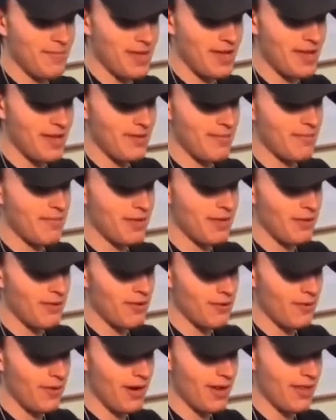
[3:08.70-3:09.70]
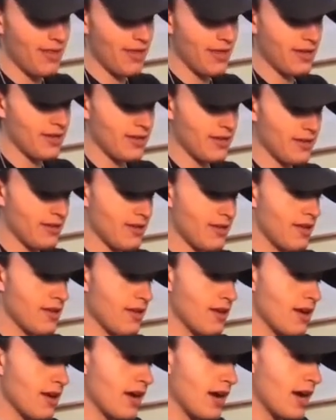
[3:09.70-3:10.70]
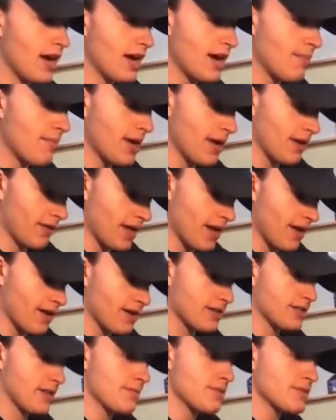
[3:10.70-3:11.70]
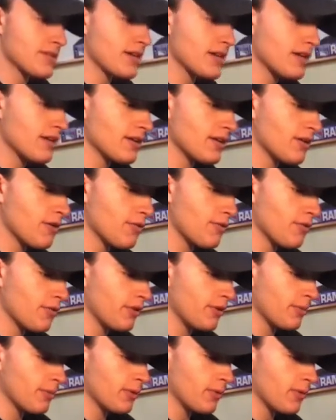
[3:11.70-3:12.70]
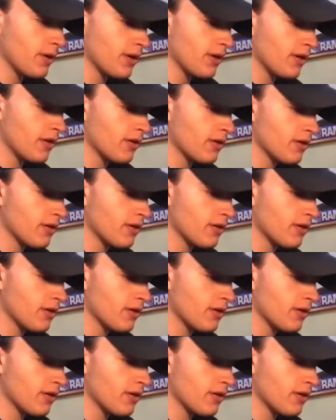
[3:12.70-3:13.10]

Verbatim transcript: be a long one, I think. Uh, Michael Harris. I'm just gonna go through it a little bit quicker.